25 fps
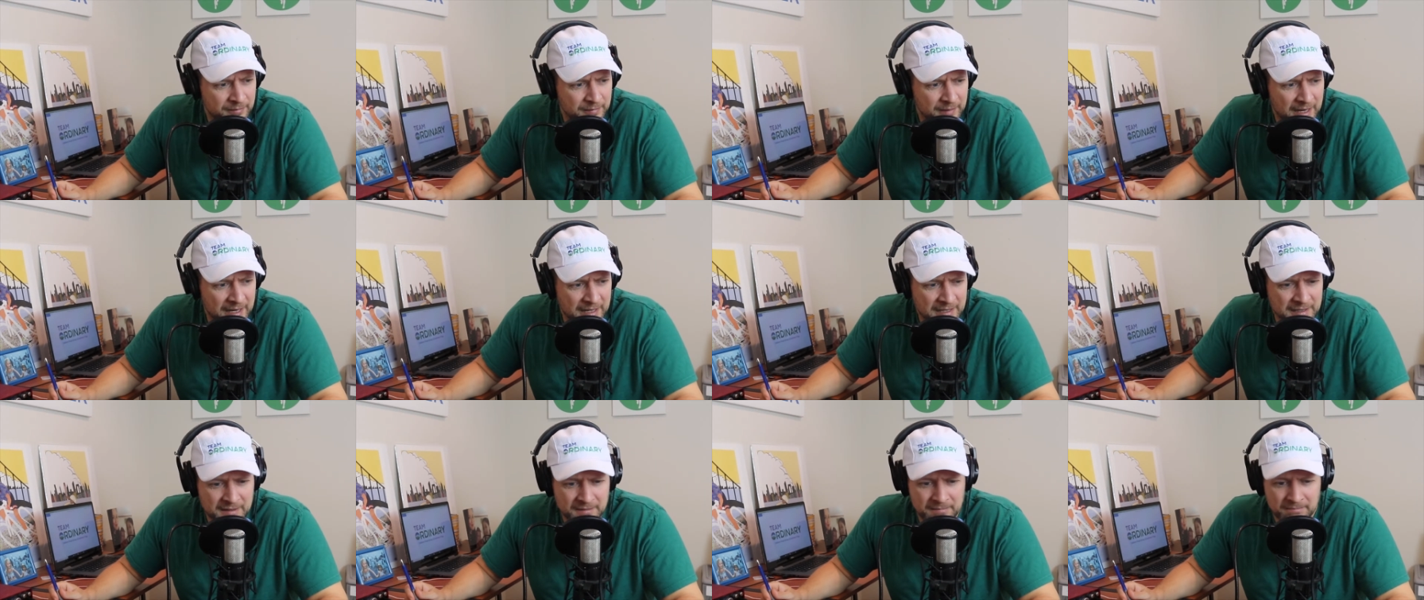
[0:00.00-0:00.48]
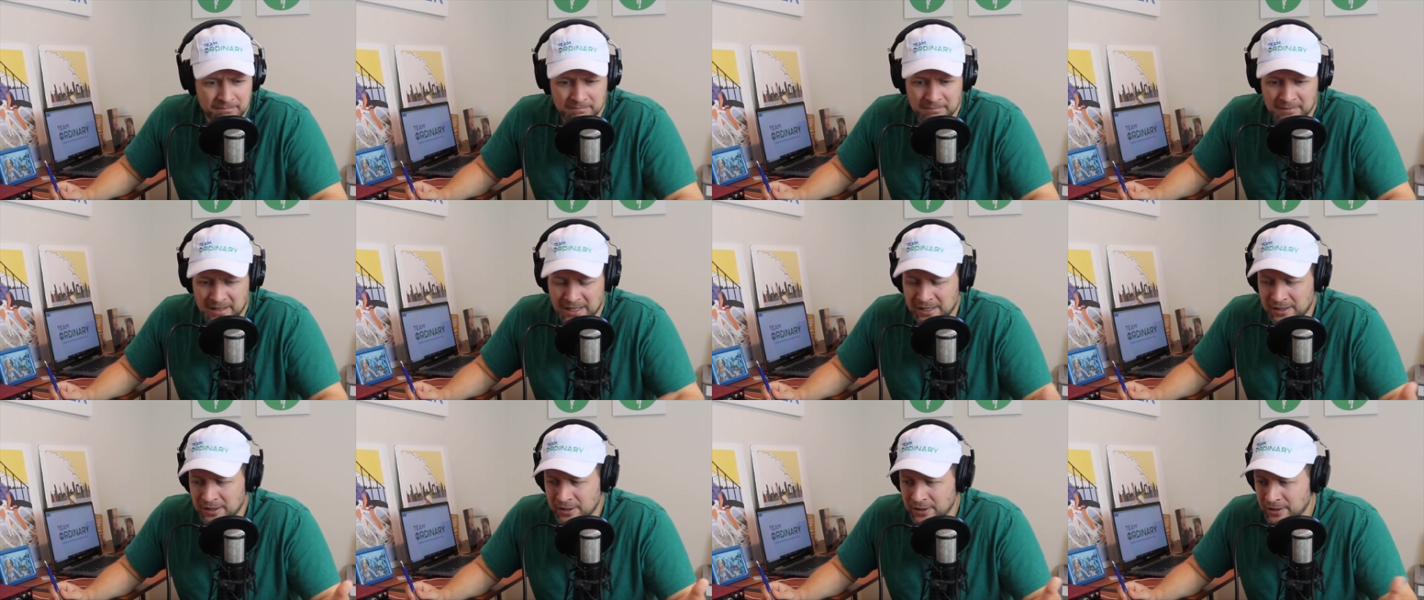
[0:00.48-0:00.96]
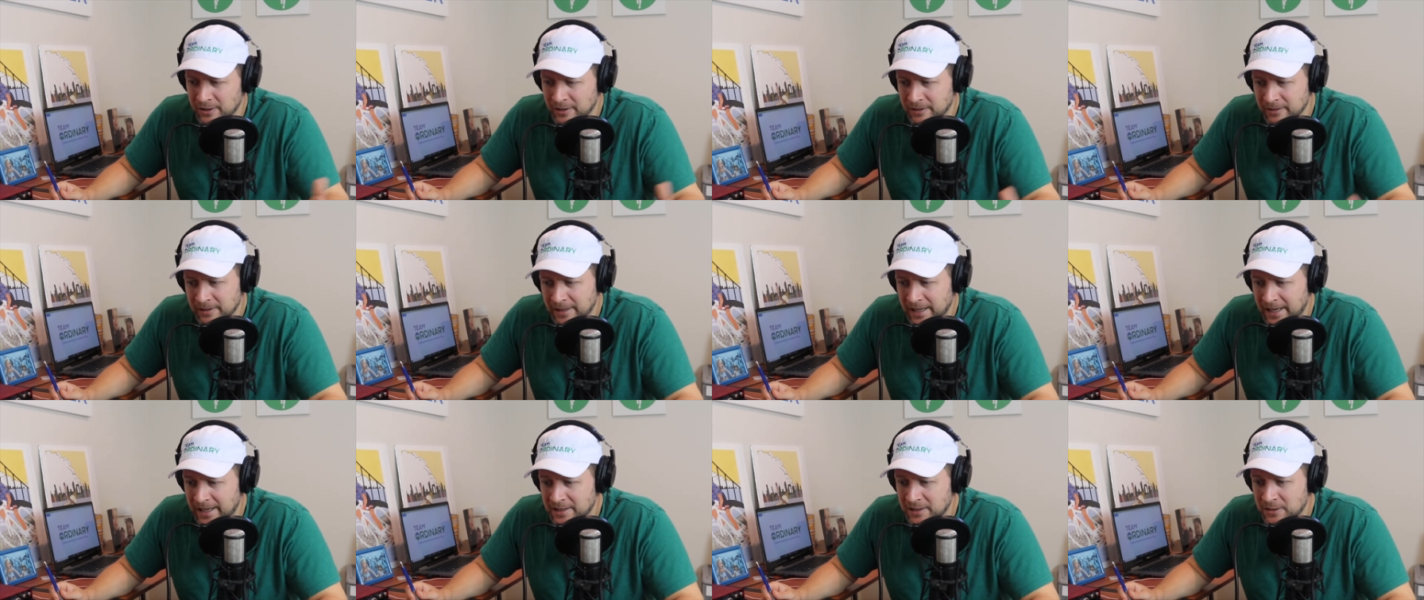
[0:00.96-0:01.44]

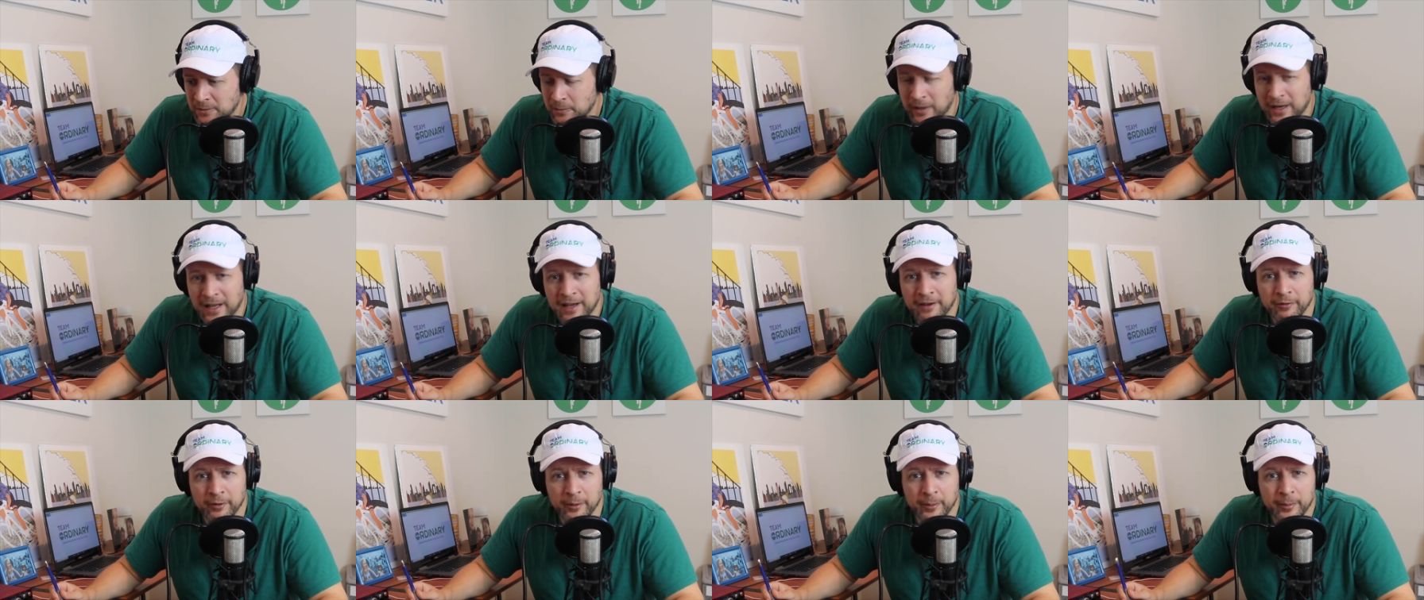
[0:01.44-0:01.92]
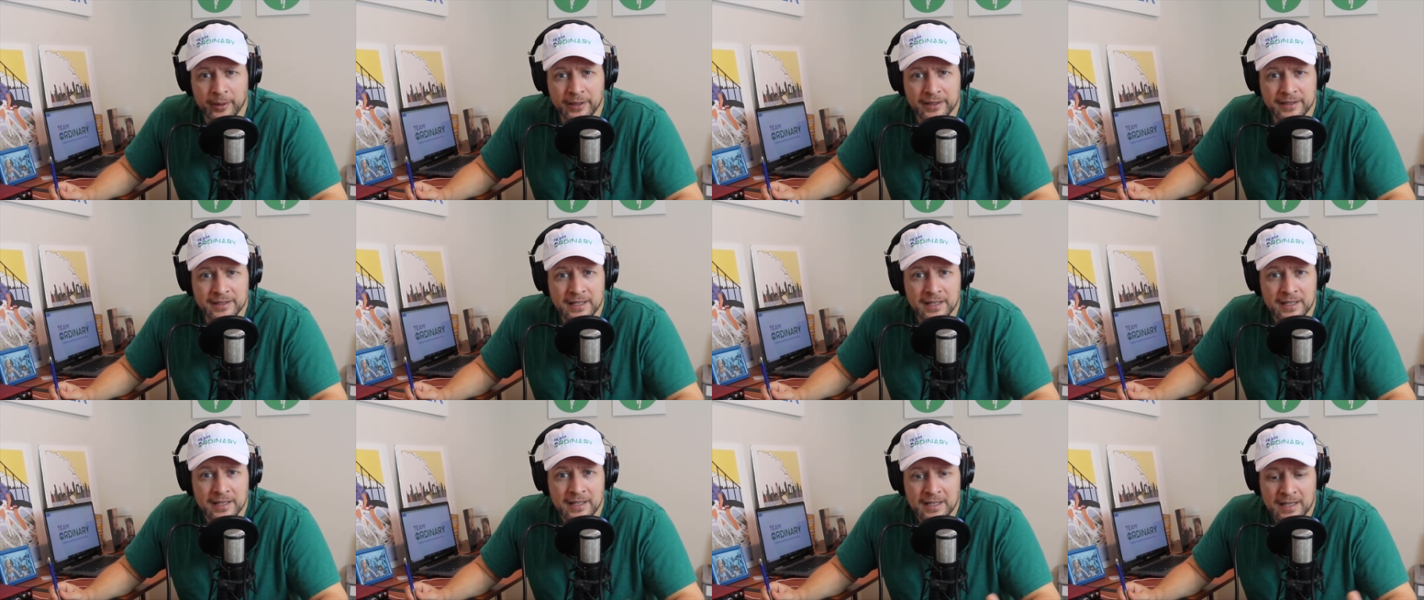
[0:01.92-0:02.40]
ex-teacher, ex-whatever, but